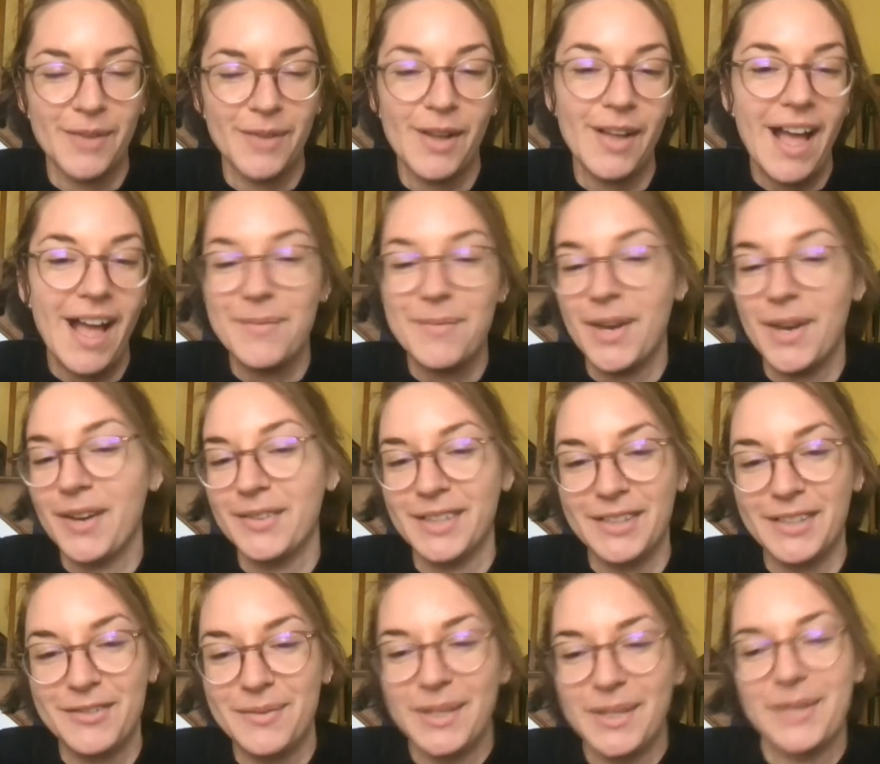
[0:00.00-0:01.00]
I'm not
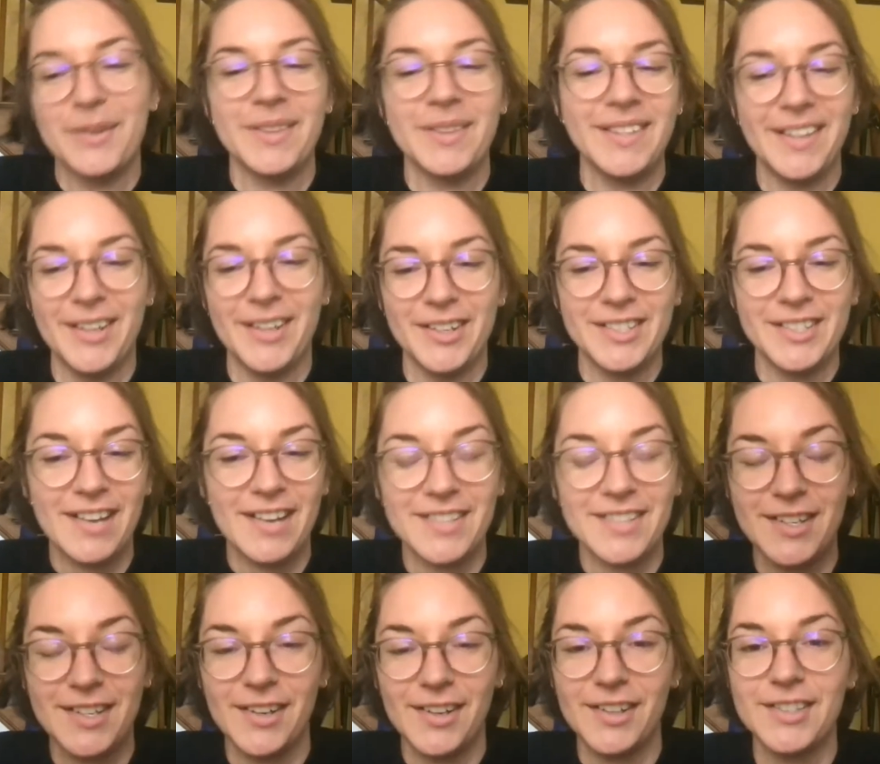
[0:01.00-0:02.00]
really familiar with Near DAOs
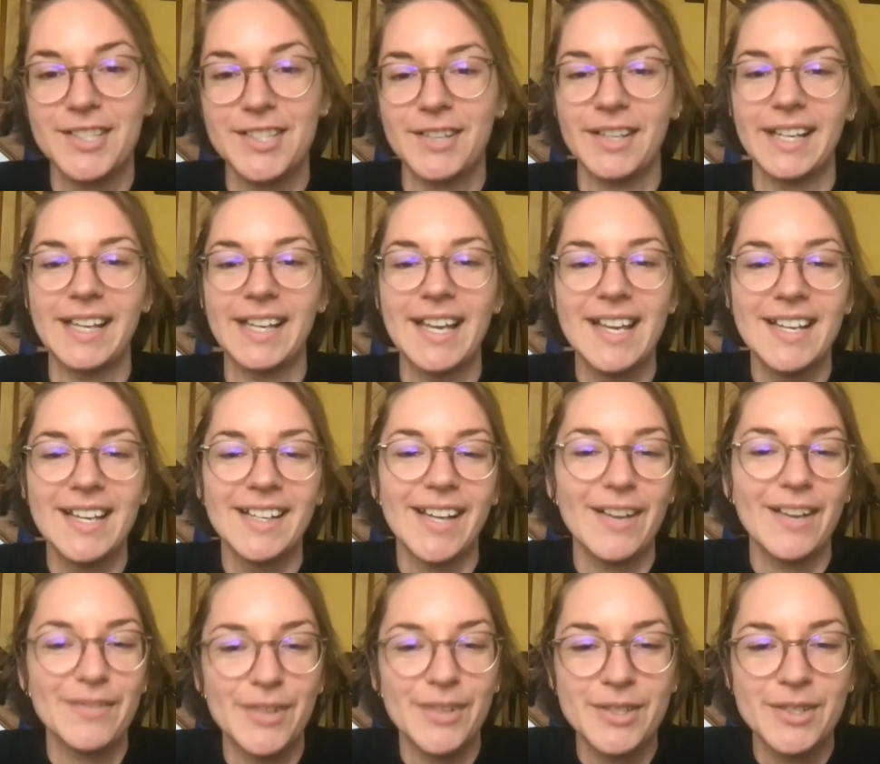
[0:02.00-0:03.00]
at all. So
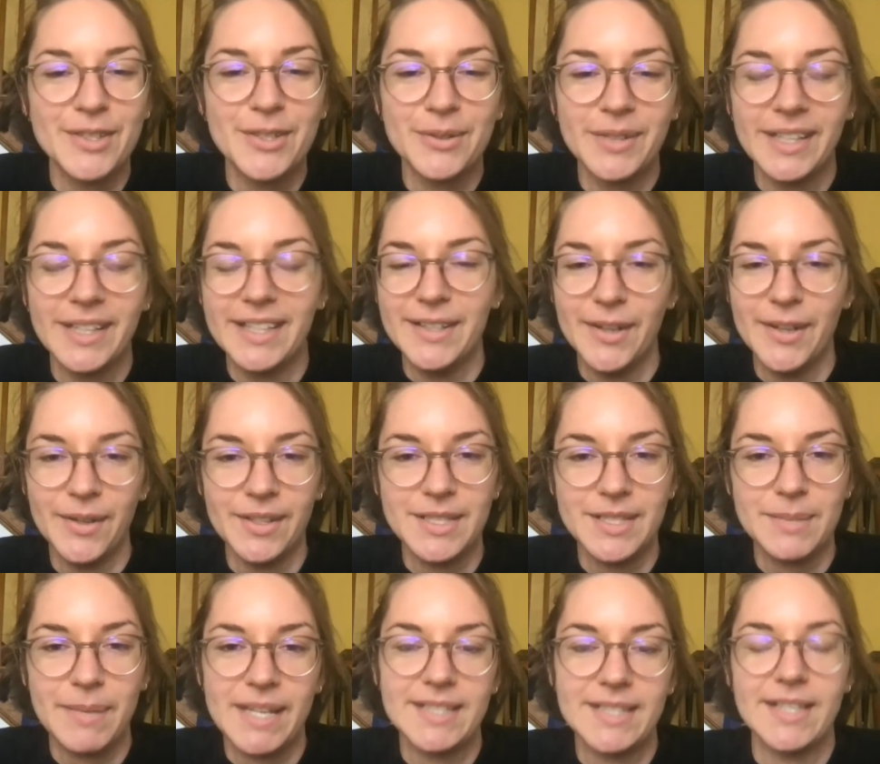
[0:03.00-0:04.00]
get folks who really know this
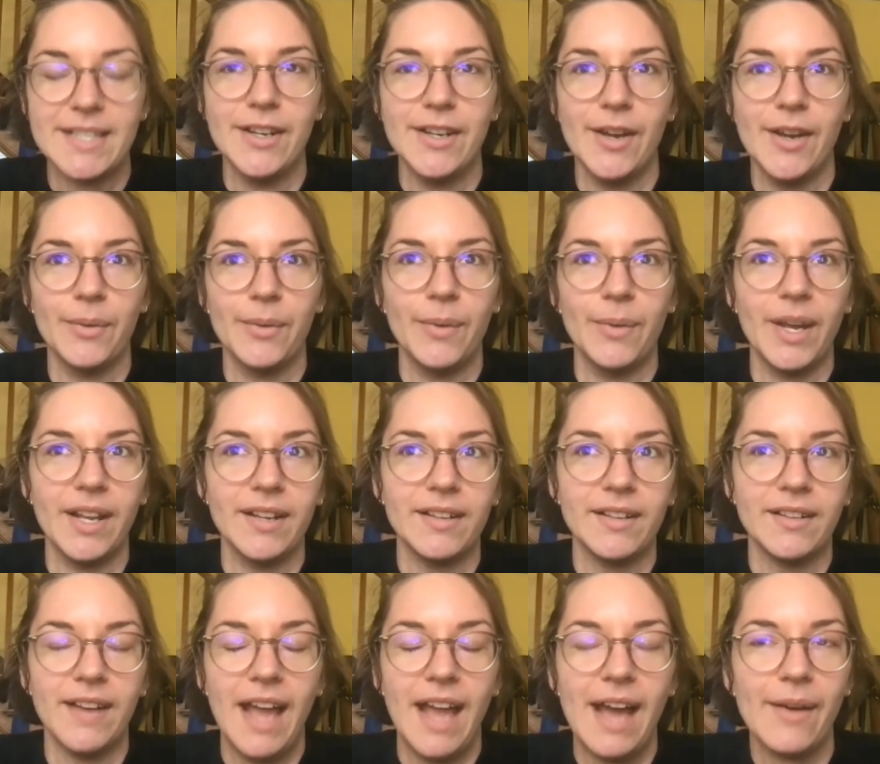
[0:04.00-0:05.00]
space and know
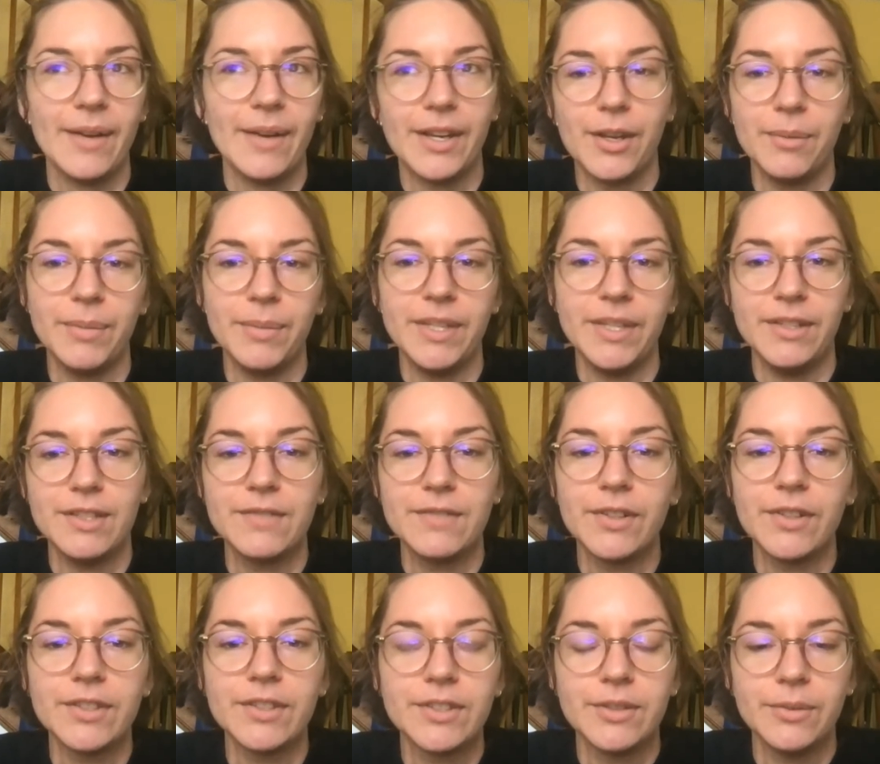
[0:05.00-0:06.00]
how it could be
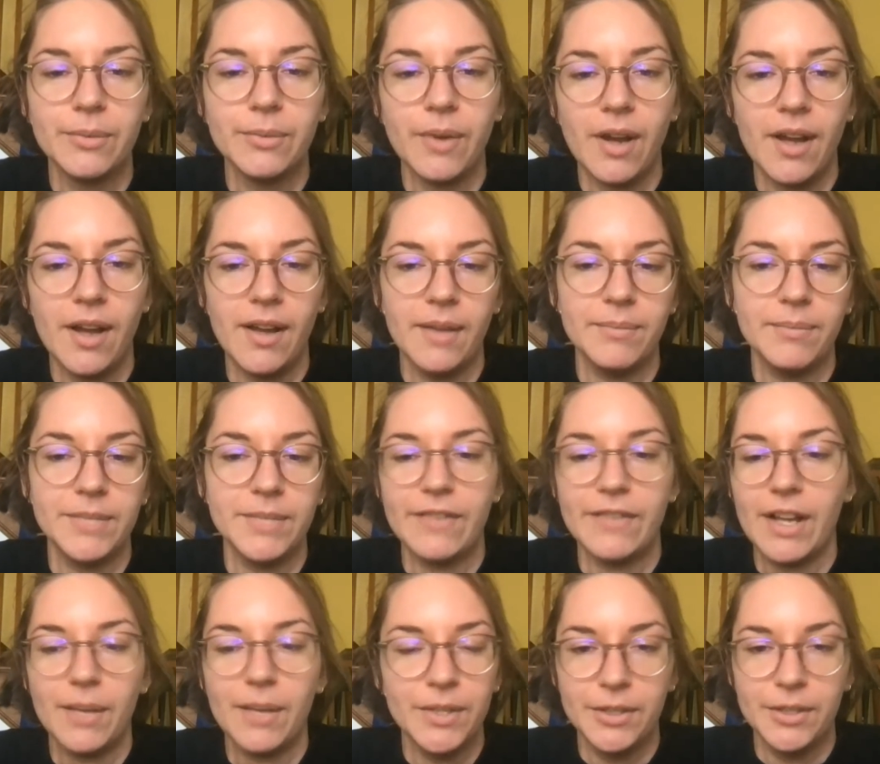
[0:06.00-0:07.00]
useful to
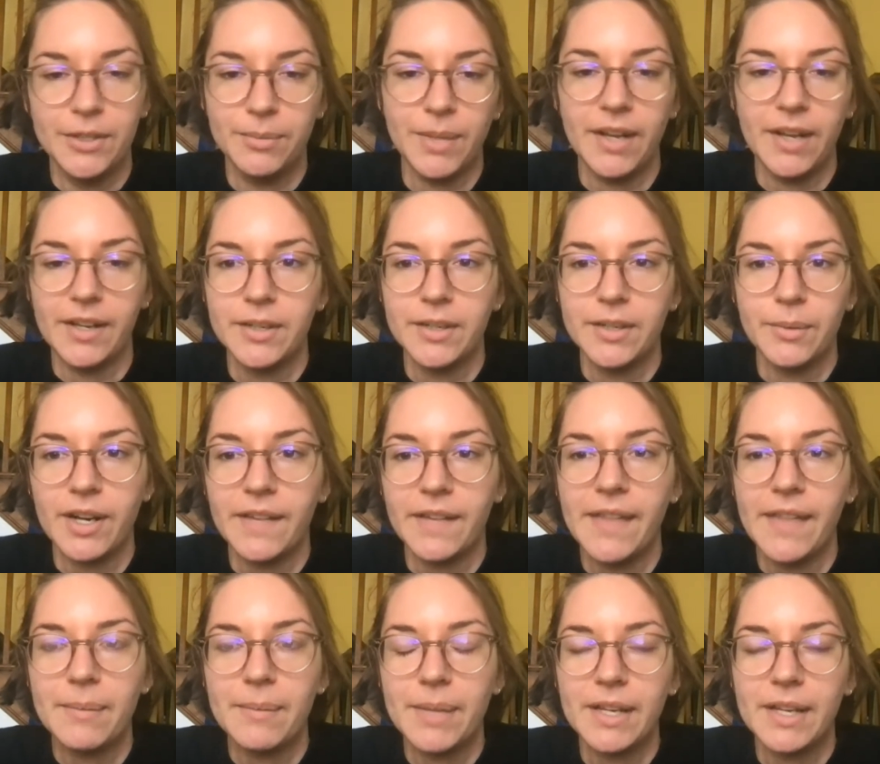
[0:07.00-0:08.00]
develop a new plugin or work on
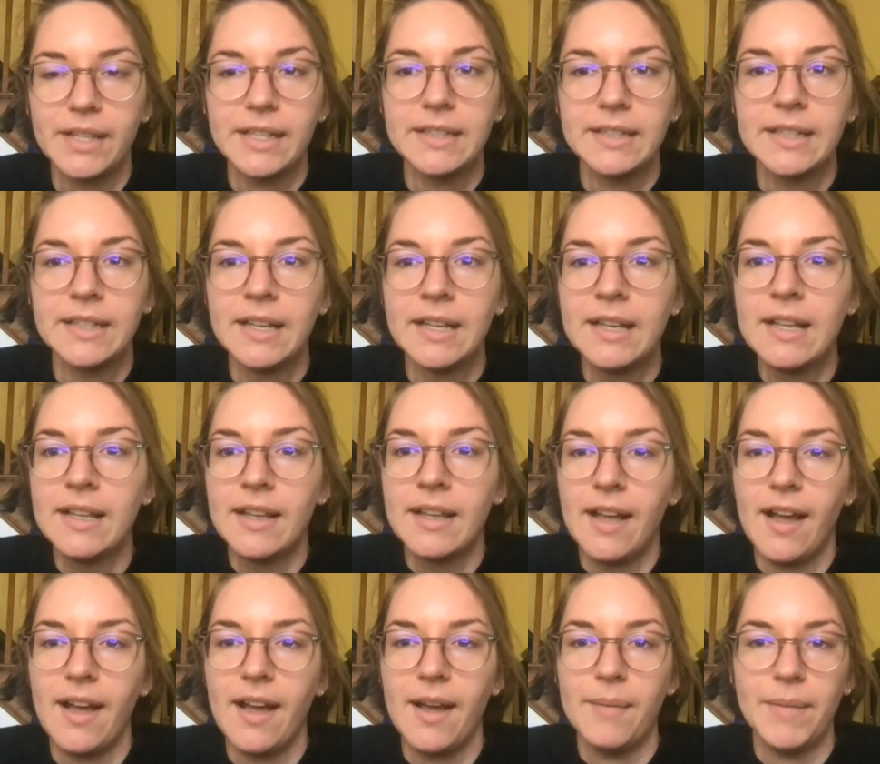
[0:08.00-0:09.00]
that plugin.
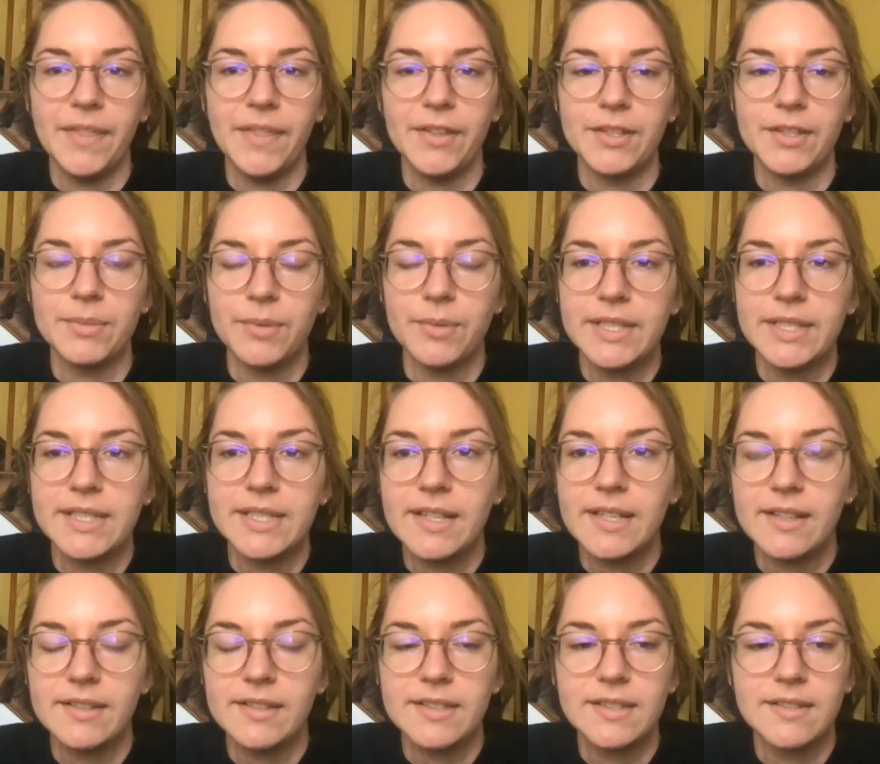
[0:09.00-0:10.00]
And there's more
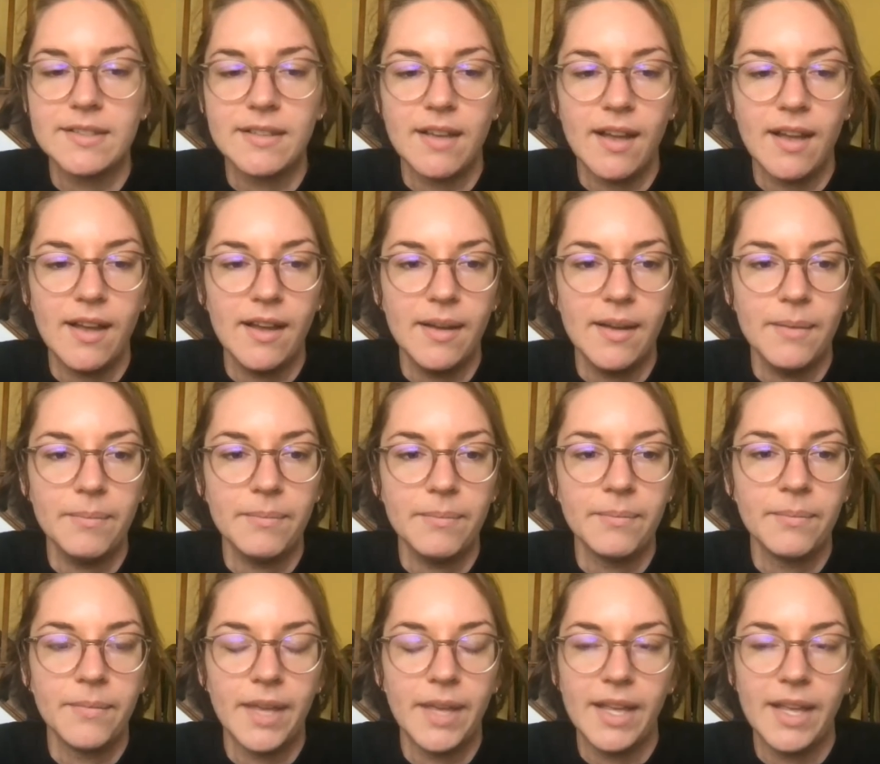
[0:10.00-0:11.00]
details in
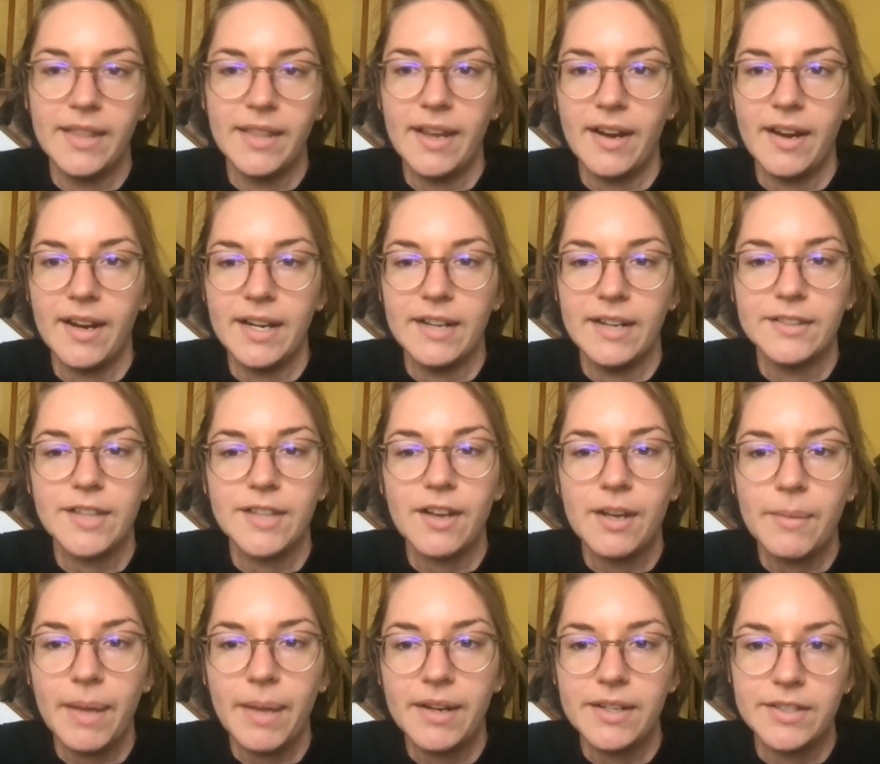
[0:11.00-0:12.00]
there, and I'll talk
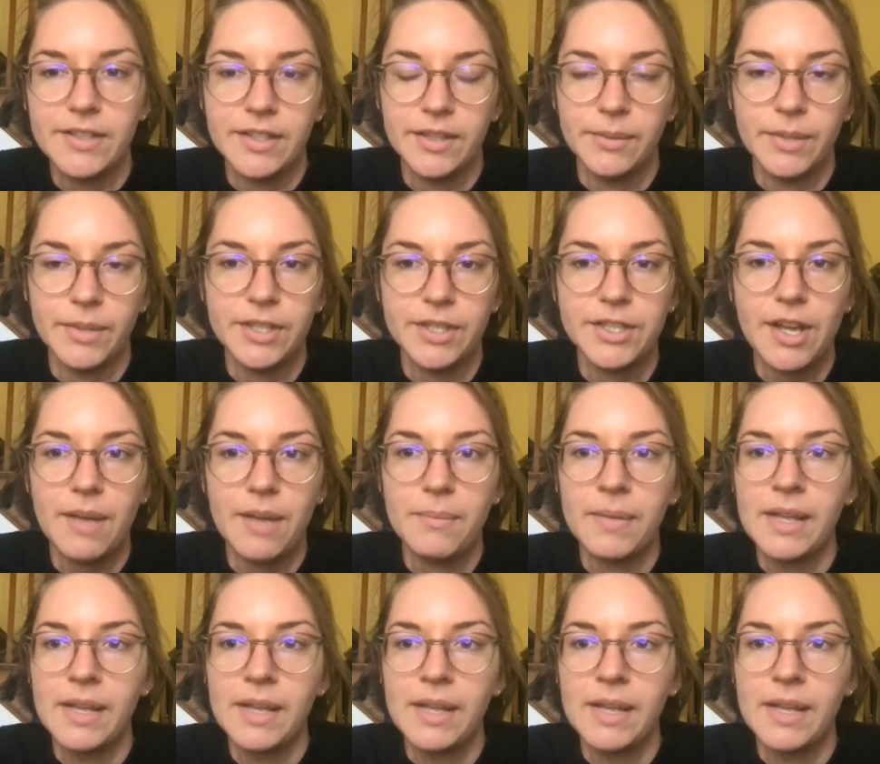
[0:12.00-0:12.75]
about it during the workshop.